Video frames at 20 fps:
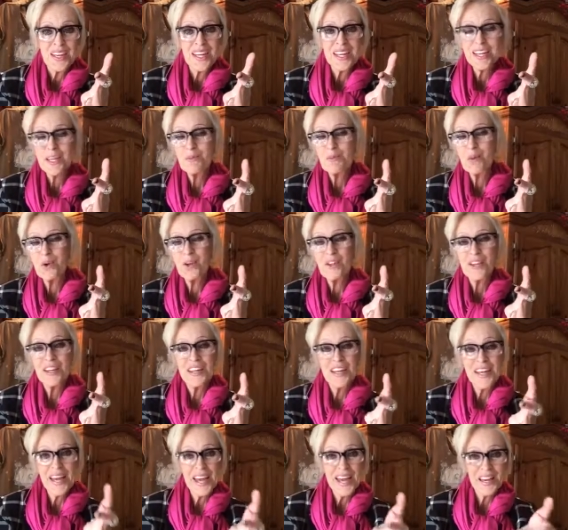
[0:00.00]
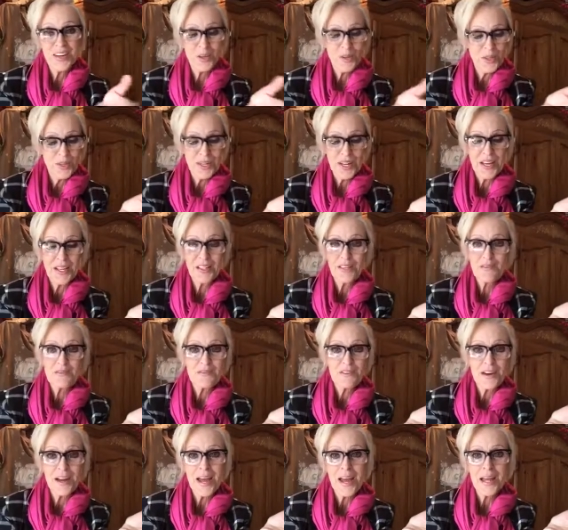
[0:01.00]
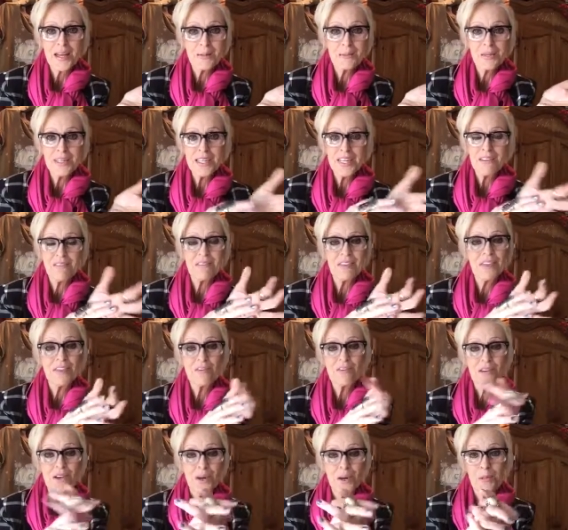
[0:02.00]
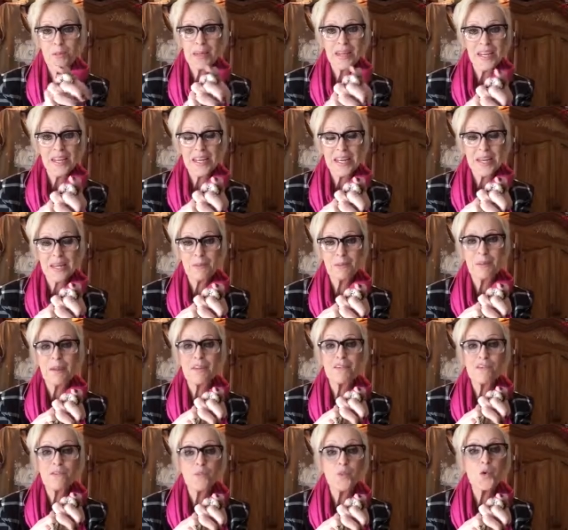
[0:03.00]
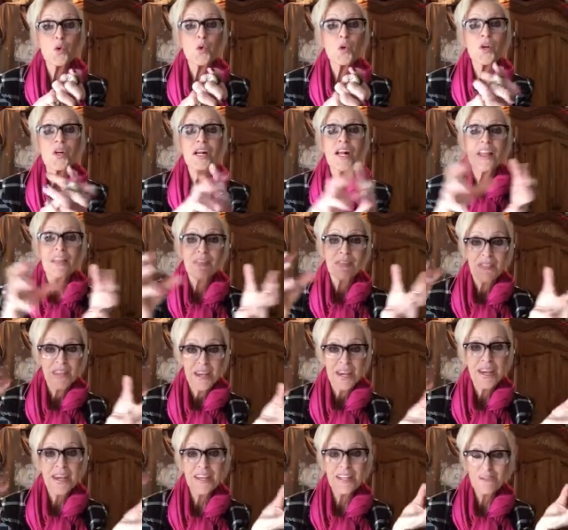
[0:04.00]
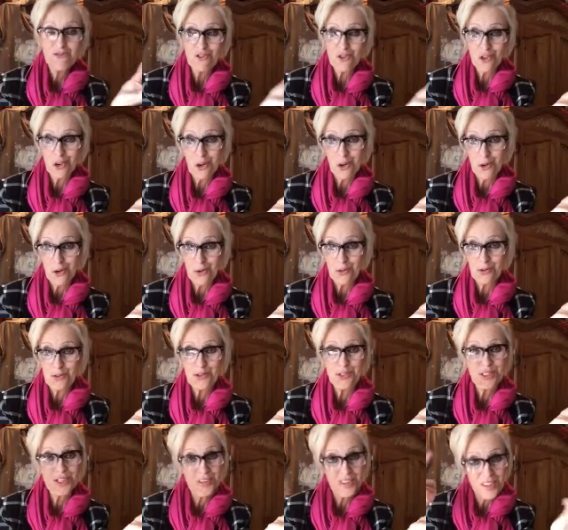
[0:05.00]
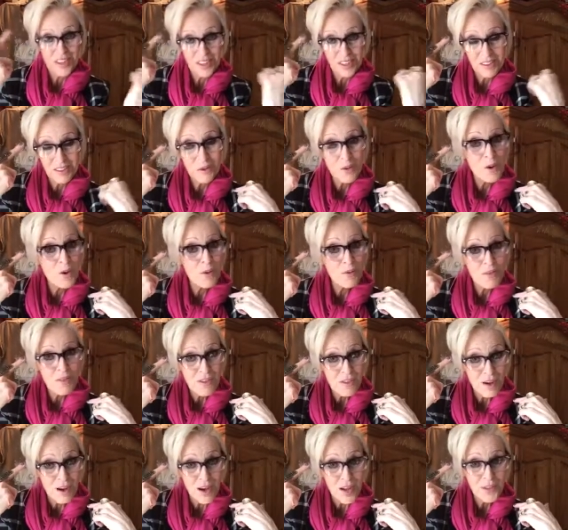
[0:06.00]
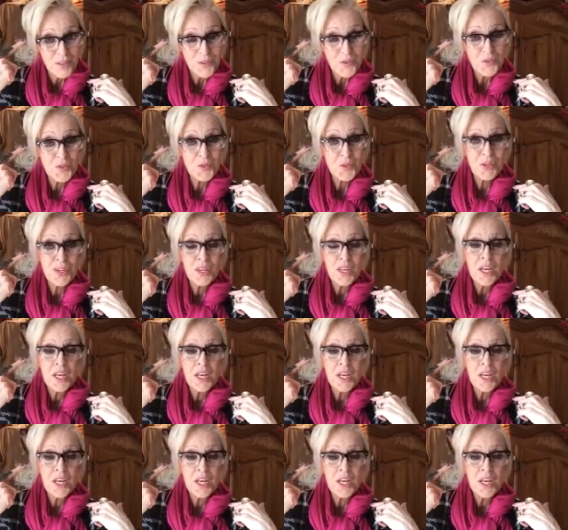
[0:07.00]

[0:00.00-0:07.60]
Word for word: any more than he had ordained it for Adam and Eve in the very beginning, before they chose to think their own thoughts,